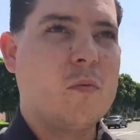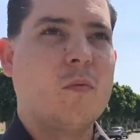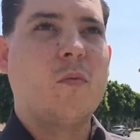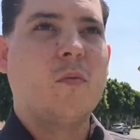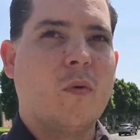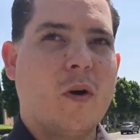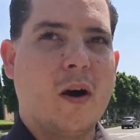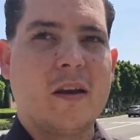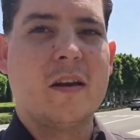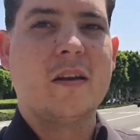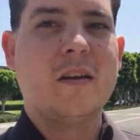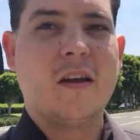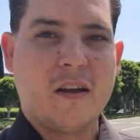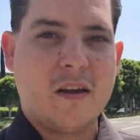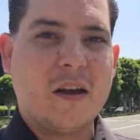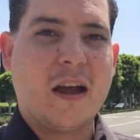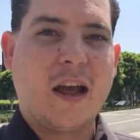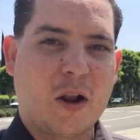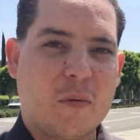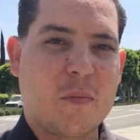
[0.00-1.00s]
one
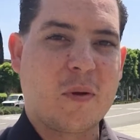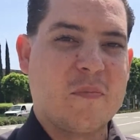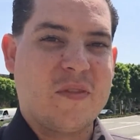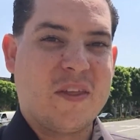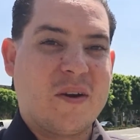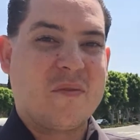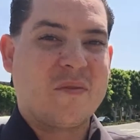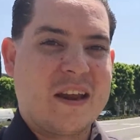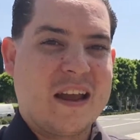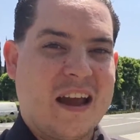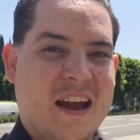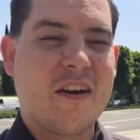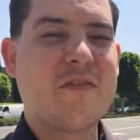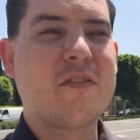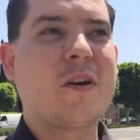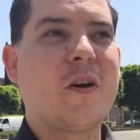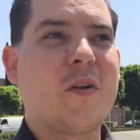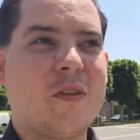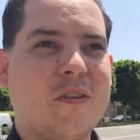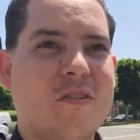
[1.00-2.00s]
album that we have
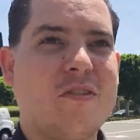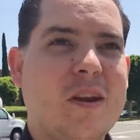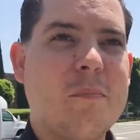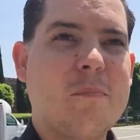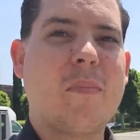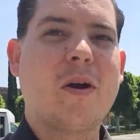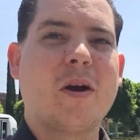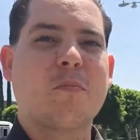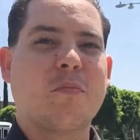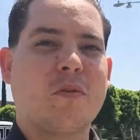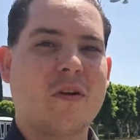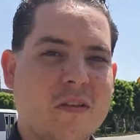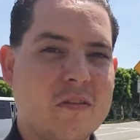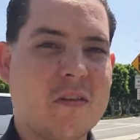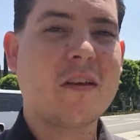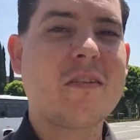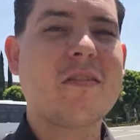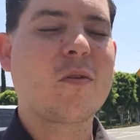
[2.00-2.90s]
called The Steampunk Princess.